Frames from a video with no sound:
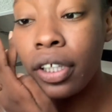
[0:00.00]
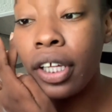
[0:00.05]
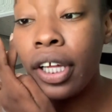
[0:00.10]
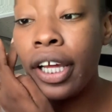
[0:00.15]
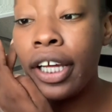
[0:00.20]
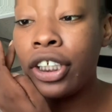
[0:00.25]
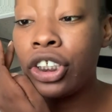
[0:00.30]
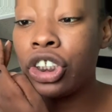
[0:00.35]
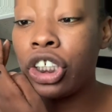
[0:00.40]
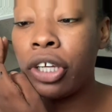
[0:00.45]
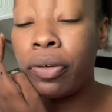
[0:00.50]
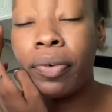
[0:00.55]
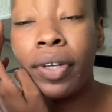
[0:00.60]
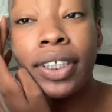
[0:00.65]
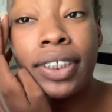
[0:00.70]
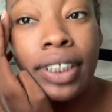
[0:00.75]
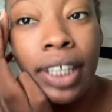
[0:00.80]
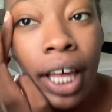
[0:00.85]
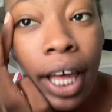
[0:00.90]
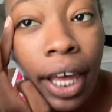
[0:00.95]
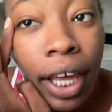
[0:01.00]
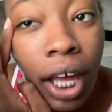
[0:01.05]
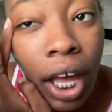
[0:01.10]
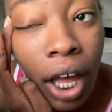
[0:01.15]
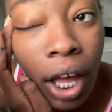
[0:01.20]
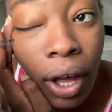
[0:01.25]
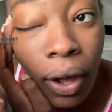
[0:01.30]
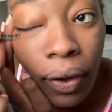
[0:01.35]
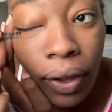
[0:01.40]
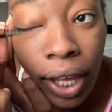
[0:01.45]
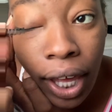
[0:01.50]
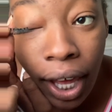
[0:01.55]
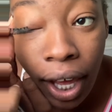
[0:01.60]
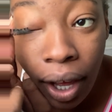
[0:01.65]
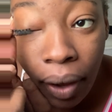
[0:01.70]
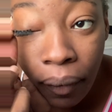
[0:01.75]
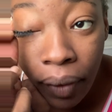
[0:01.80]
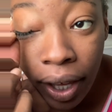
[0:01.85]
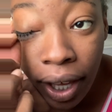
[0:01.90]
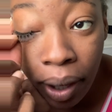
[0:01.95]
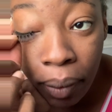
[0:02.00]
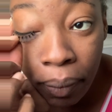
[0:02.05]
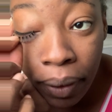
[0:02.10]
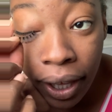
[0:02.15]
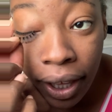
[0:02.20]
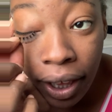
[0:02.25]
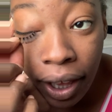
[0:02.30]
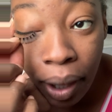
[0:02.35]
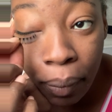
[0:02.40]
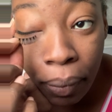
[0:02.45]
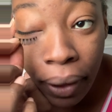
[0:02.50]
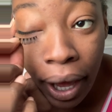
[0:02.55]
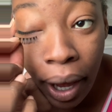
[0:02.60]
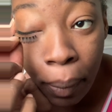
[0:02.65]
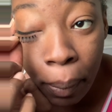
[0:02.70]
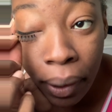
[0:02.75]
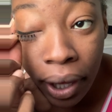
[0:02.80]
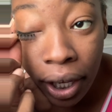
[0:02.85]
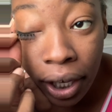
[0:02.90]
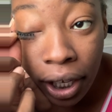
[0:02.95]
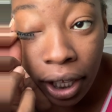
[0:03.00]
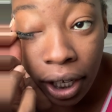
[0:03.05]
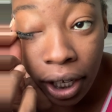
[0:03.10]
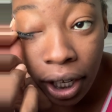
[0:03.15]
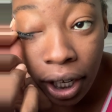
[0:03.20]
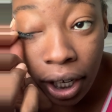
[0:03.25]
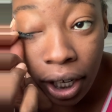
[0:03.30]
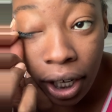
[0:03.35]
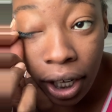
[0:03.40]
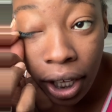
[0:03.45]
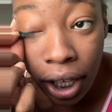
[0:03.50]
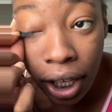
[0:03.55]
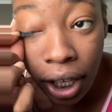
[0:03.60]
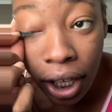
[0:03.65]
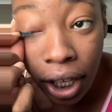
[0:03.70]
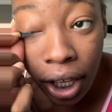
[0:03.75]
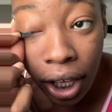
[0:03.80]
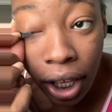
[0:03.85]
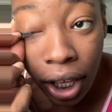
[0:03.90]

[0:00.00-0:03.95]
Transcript: And she was like, oh yeah, we can make that happen. Da, da, da, da.